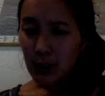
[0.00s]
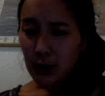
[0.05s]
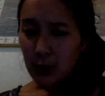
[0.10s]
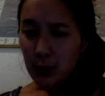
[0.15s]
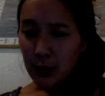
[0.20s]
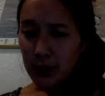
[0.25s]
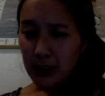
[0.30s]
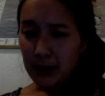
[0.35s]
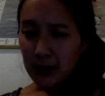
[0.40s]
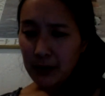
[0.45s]

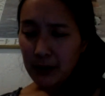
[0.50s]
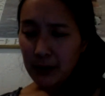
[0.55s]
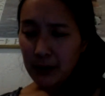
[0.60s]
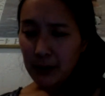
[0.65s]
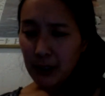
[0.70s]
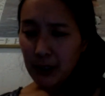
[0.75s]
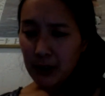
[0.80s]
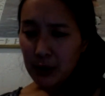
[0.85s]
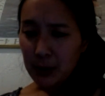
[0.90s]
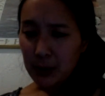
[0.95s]
Would a
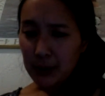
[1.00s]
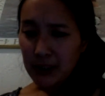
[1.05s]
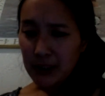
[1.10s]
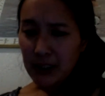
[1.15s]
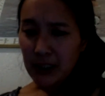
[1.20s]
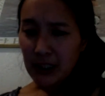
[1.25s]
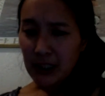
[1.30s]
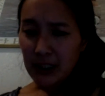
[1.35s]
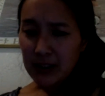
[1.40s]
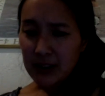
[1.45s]
feedback loop
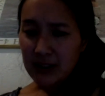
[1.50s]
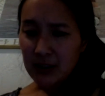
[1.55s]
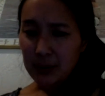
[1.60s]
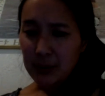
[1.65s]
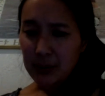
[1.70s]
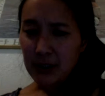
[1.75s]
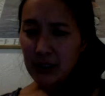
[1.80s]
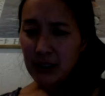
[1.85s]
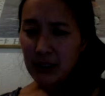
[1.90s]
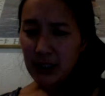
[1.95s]
that ends up
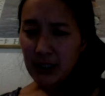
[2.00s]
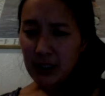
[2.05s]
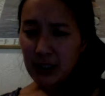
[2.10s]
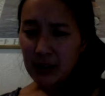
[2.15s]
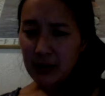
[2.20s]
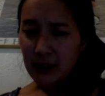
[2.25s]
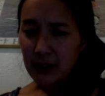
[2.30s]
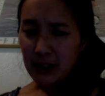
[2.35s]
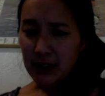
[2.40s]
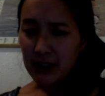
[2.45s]
in a
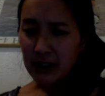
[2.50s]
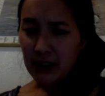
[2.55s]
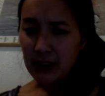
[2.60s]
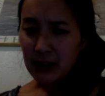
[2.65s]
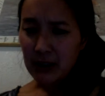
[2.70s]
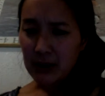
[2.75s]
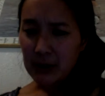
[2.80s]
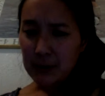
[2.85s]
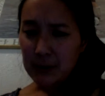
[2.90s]
negative ending?